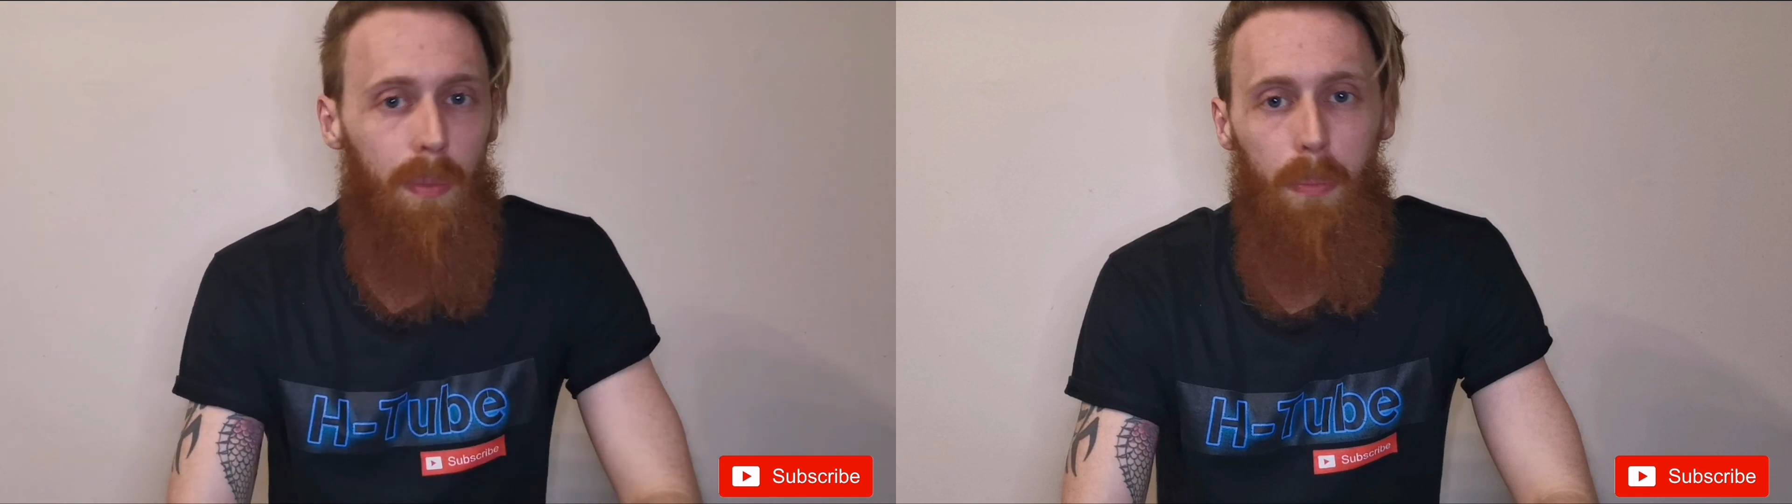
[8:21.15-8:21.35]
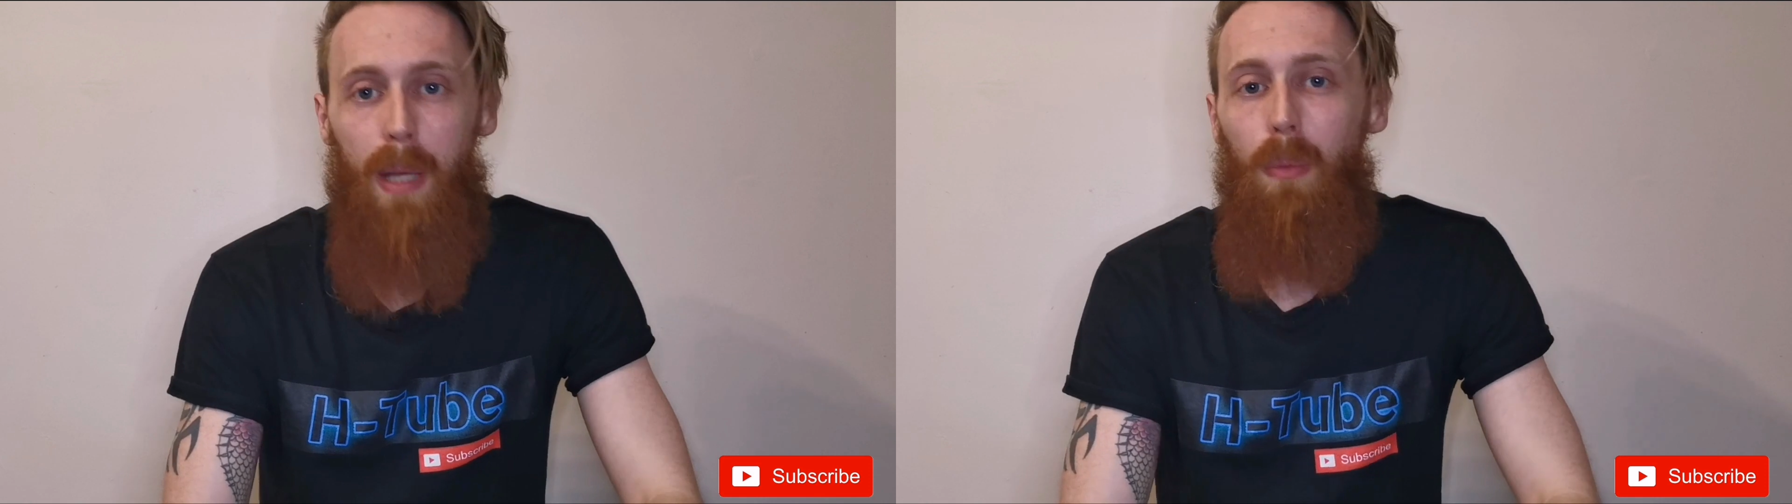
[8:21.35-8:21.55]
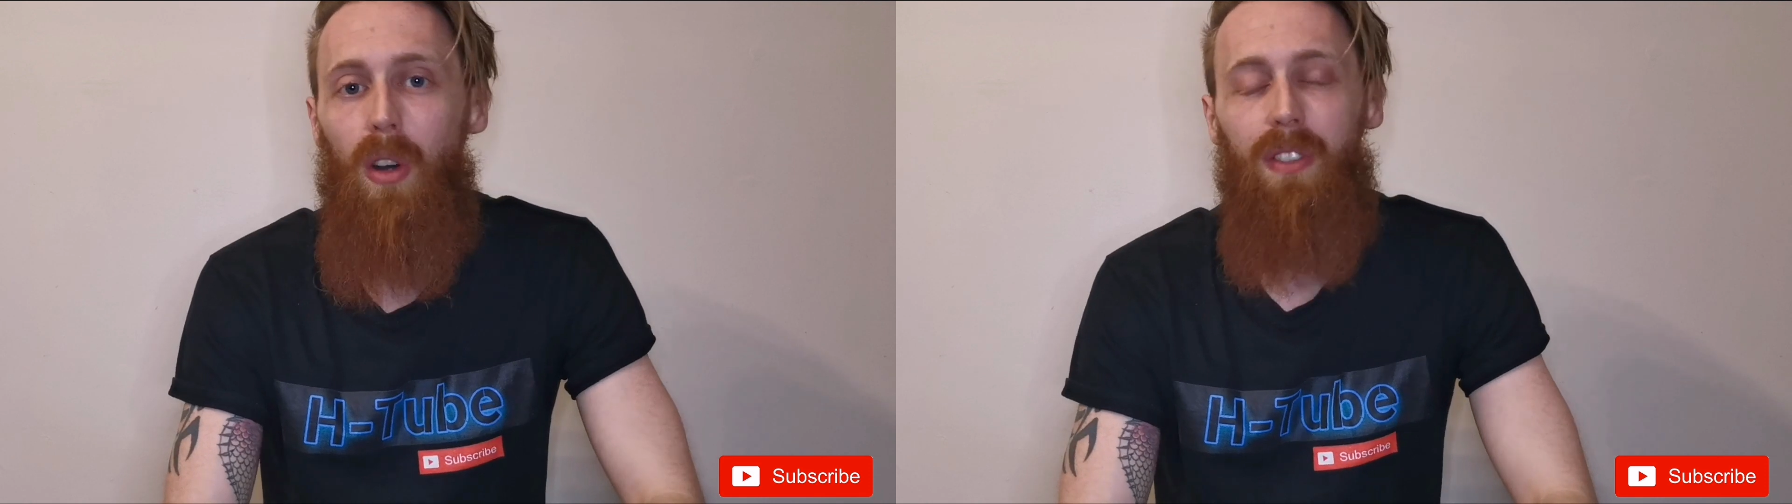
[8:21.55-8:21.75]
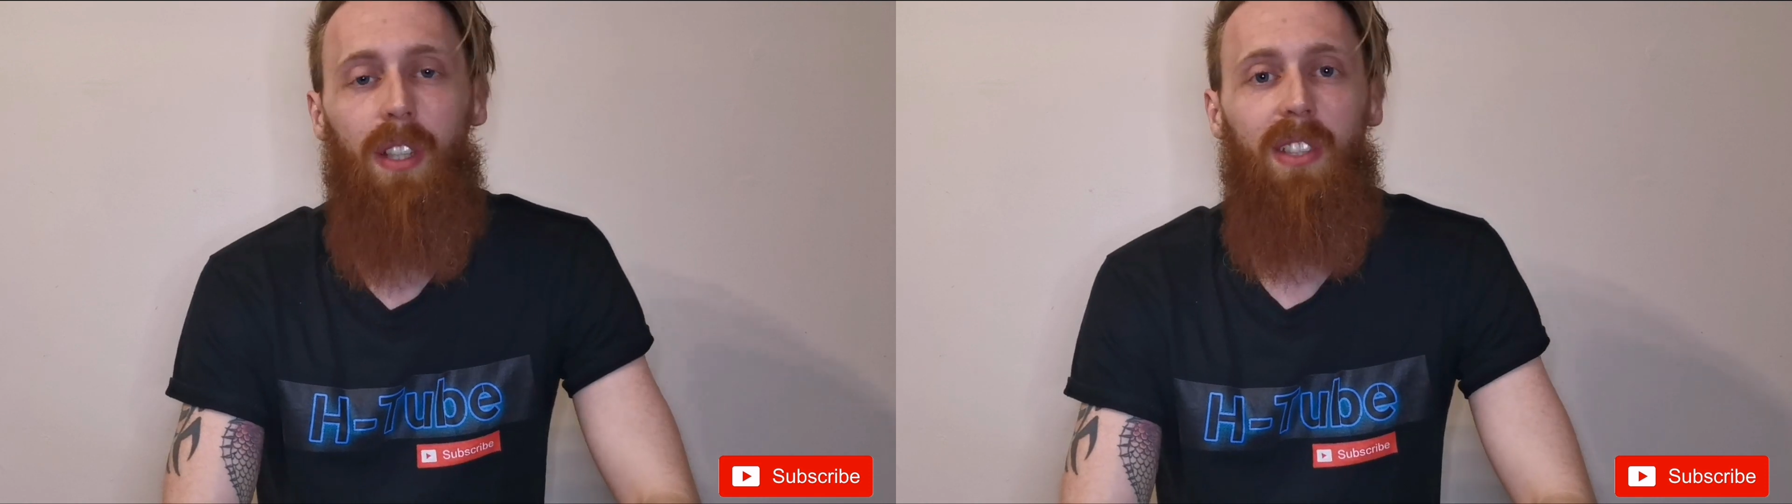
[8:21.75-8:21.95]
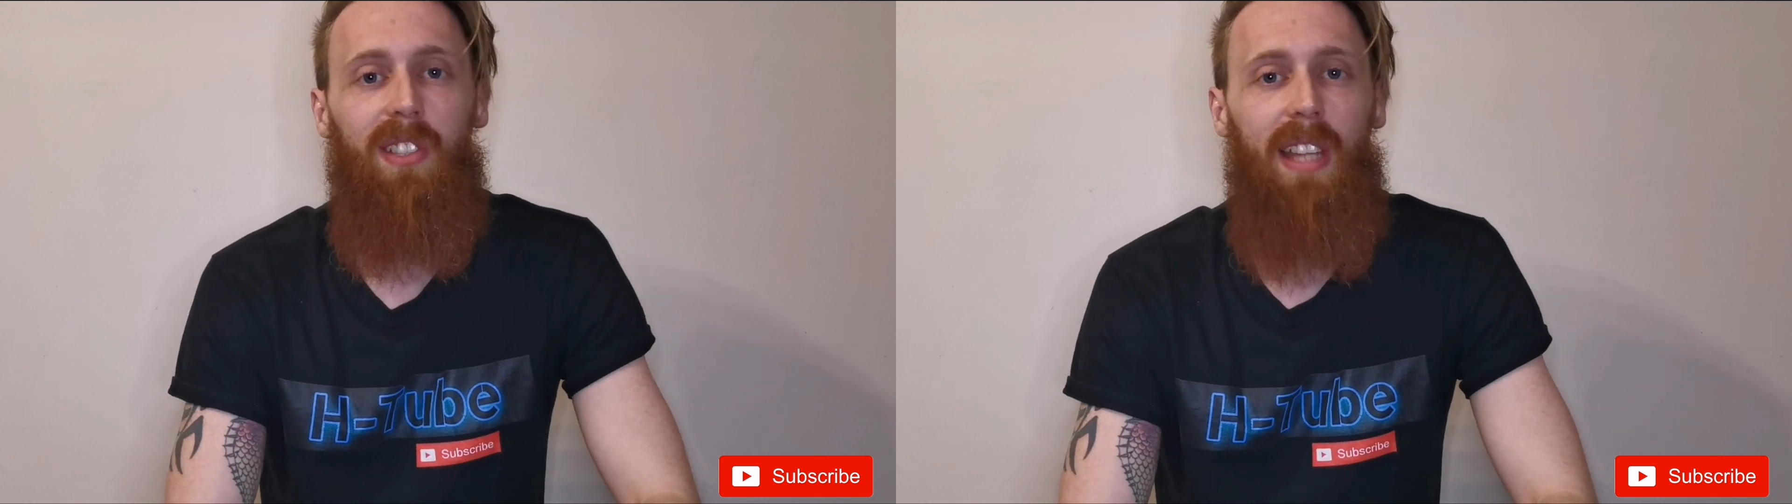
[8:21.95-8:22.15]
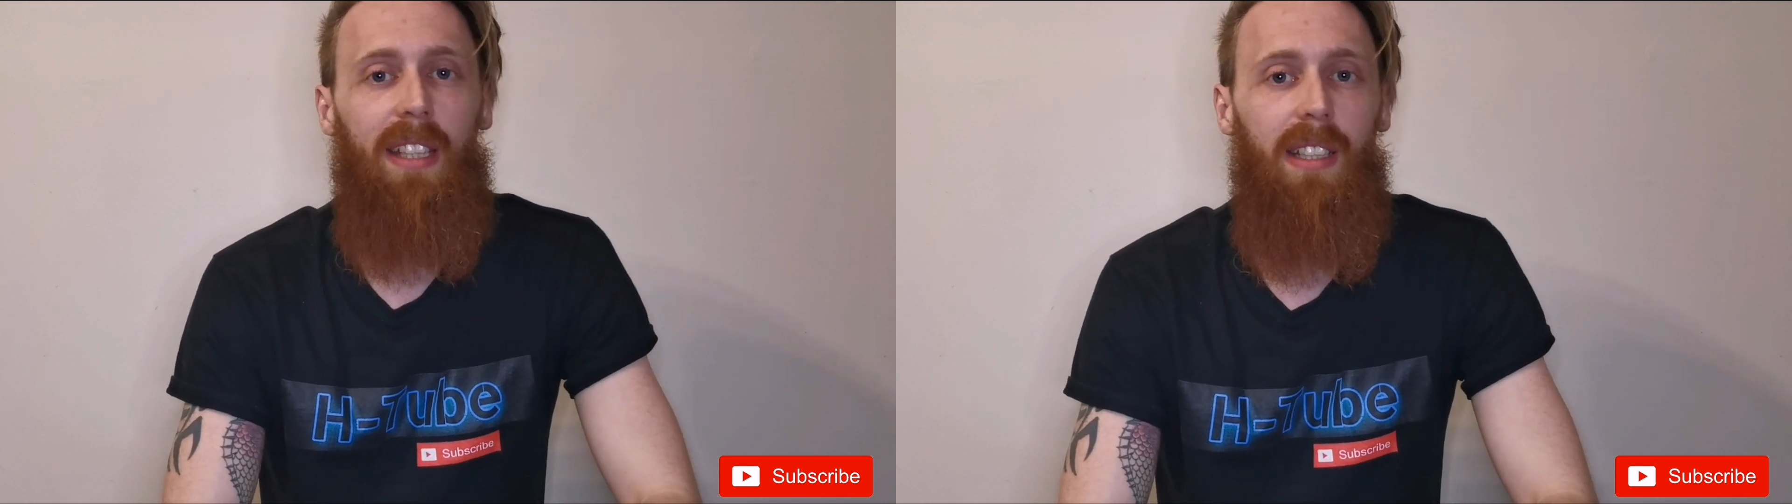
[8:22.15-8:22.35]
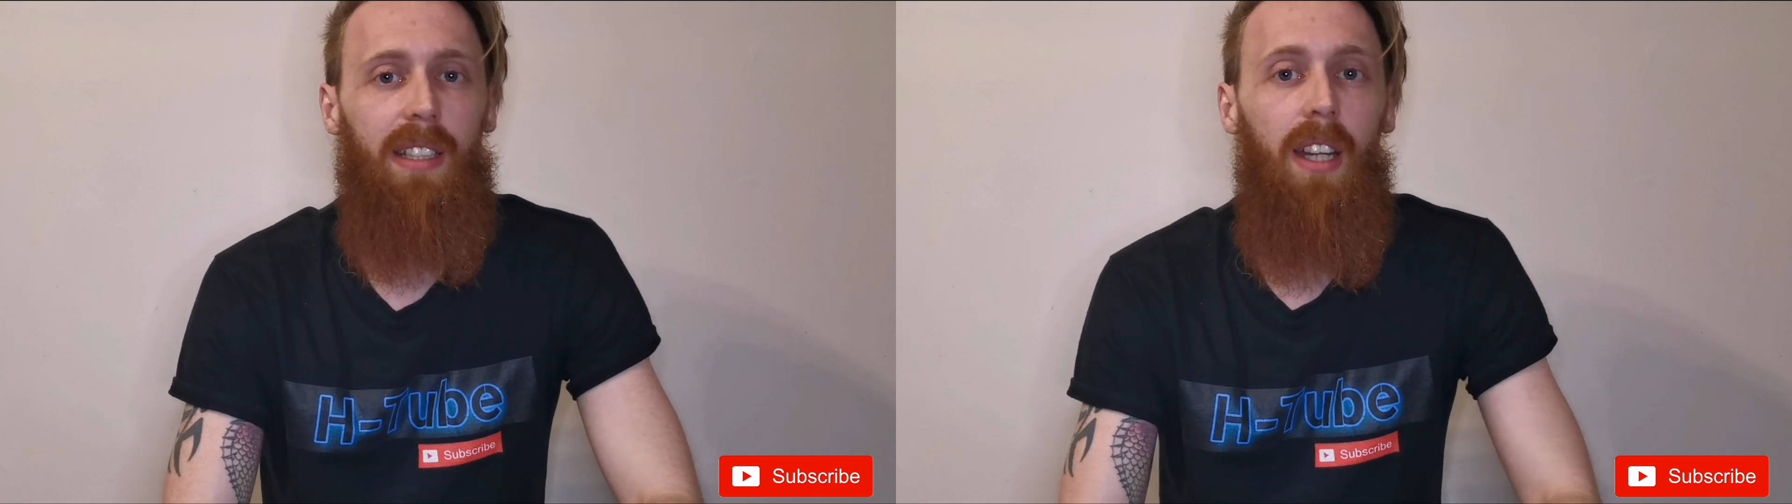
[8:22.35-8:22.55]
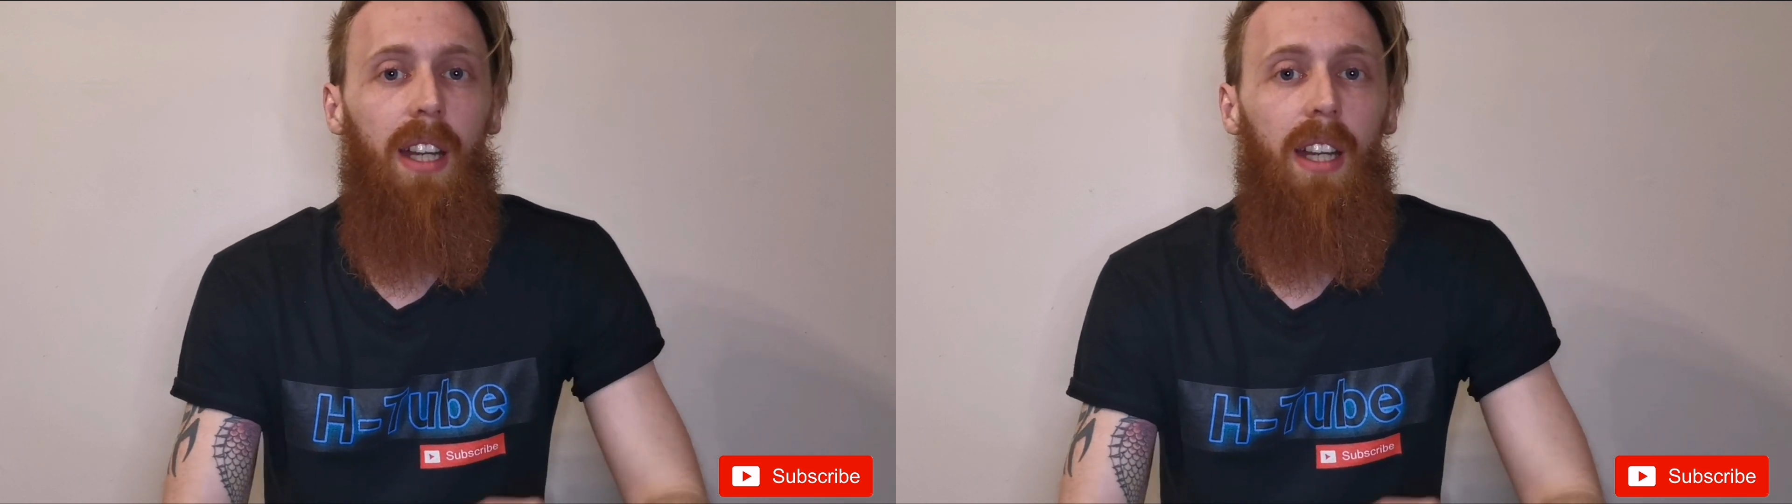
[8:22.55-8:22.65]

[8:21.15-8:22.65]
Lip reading: a bit more of an understanding